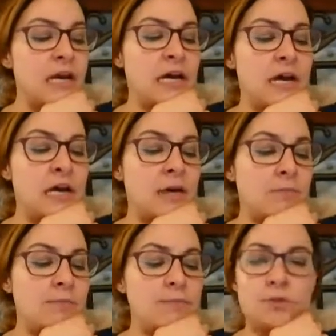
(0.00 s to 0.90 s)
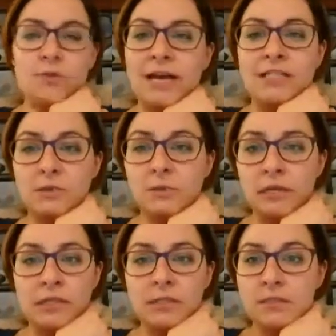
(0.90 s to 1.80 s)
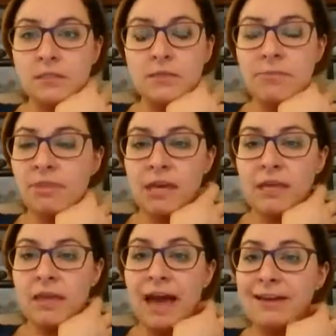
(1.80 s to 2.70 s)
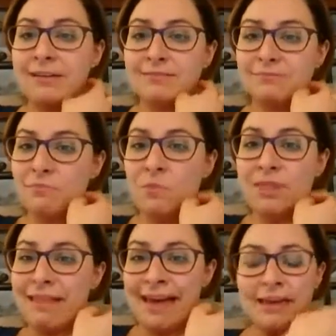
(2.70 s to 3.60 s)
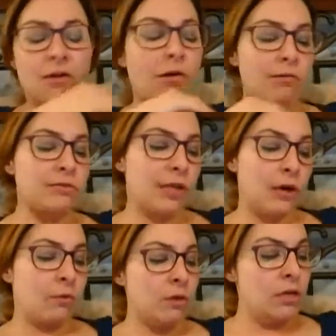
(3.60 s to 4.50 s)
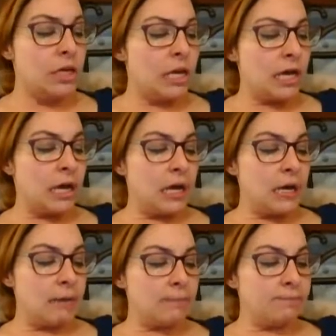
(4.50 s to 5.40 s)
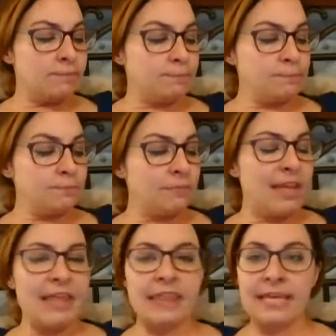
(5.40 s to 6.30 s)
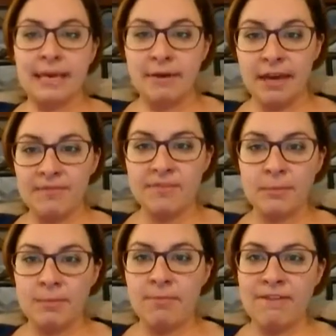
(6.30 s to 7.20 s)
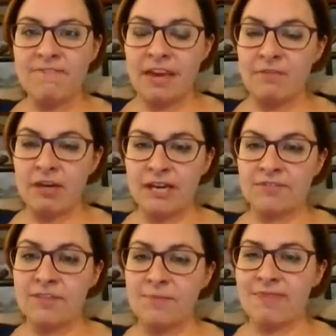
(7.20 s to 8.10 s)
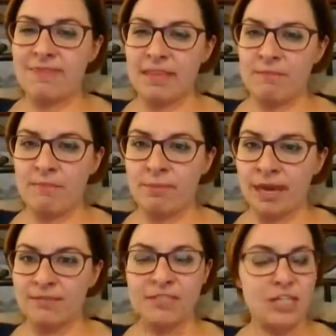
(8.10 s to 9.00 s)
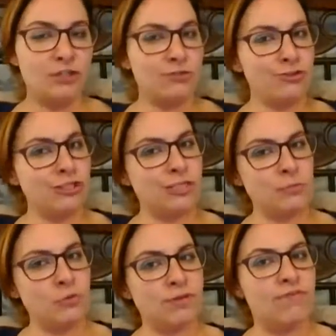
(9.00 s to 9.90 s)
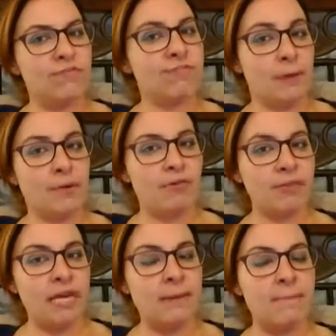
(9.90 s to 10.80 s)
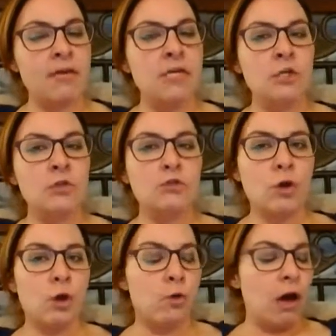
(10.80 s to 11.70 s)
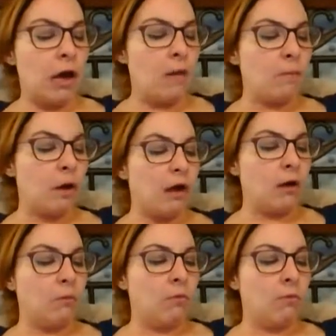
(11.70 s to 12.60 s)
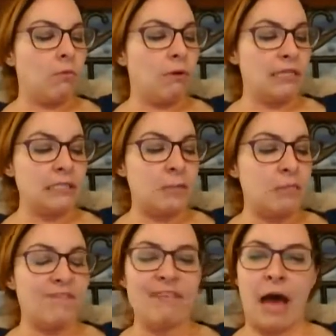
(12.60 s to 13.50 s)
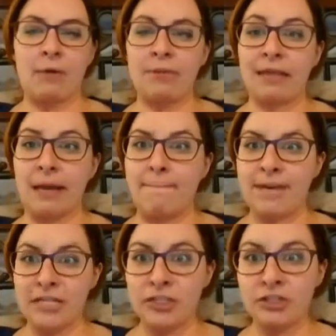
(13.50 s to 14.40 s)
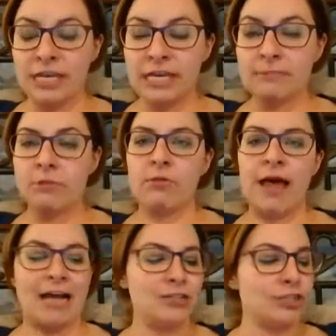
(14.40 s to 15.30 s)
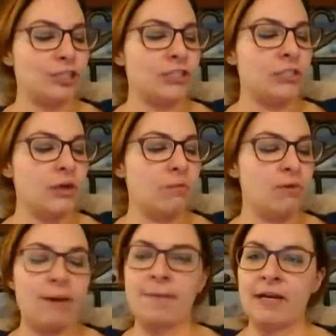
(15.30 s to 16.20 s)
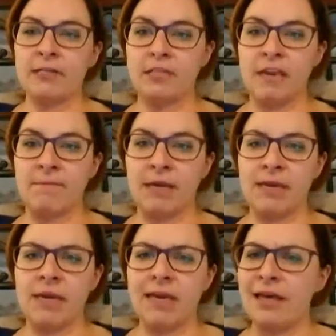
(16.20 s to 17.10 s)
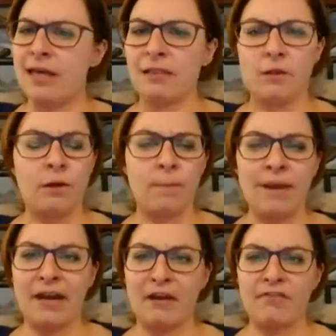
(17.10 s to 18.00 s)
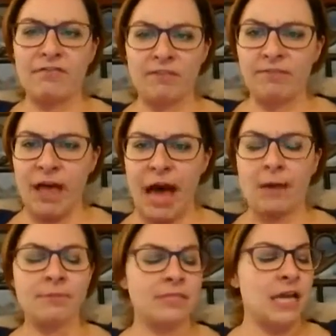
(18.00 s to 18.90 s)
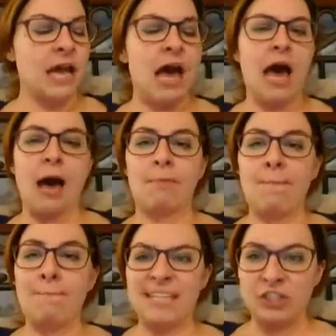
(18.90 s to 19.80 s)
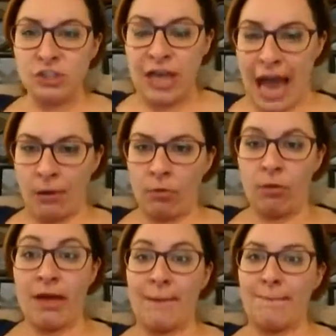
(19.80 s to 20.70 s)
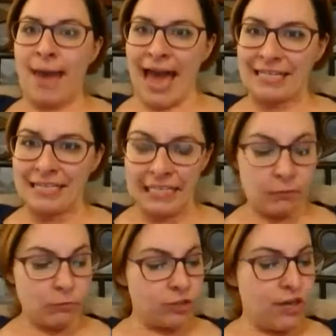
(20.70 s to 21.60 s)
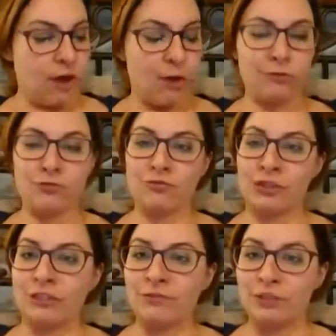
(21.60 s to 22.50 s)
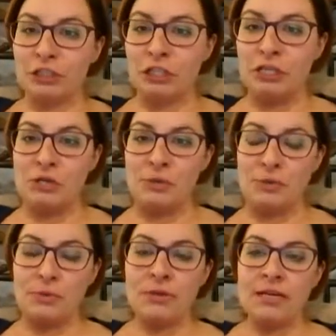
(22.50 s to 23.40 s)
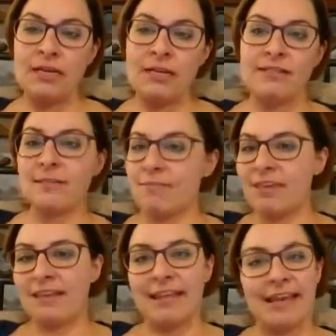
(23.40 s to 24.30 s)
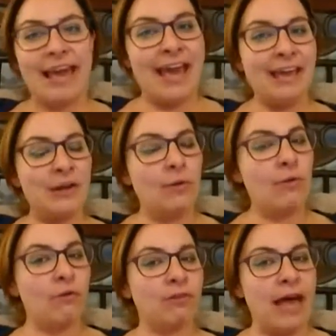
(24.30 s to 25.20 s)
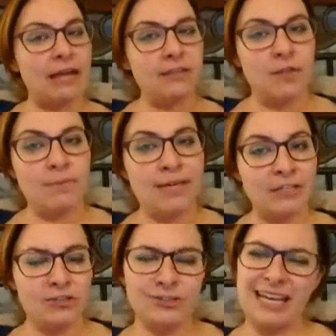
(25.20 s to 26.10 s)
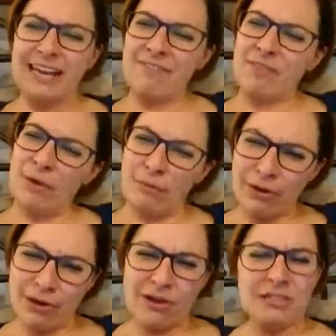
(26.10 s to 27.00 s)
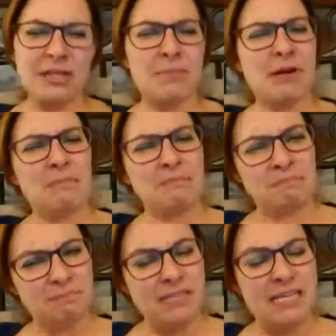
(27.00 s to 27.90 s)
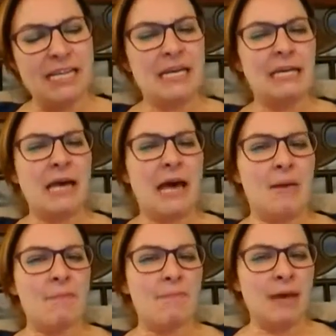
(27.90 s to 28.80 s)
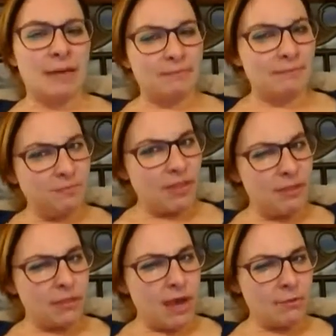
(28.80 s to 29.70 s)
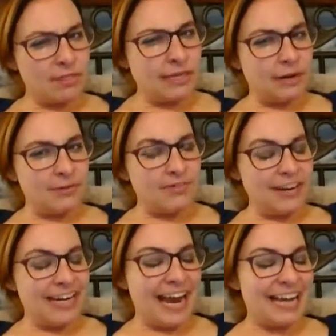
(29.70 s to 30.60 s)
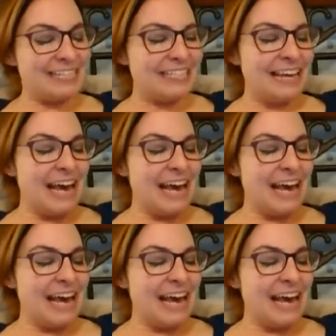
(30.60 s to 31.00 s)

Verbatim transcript: Um, so that's always something that we like also. Um, theme gifts. Some of my favorite gifts have been themed gifts. It's usually some sort of summer theme. So um, one example of that would be like a beach theme. So last year, one of my parents gave me a little pair of flip flops, um, a beach towel, and a magazine, which I thought was really, really cute. And something like, hey, you know, go relax on the beach, even though I work all summer. Um, but the thought was there. It was very nice.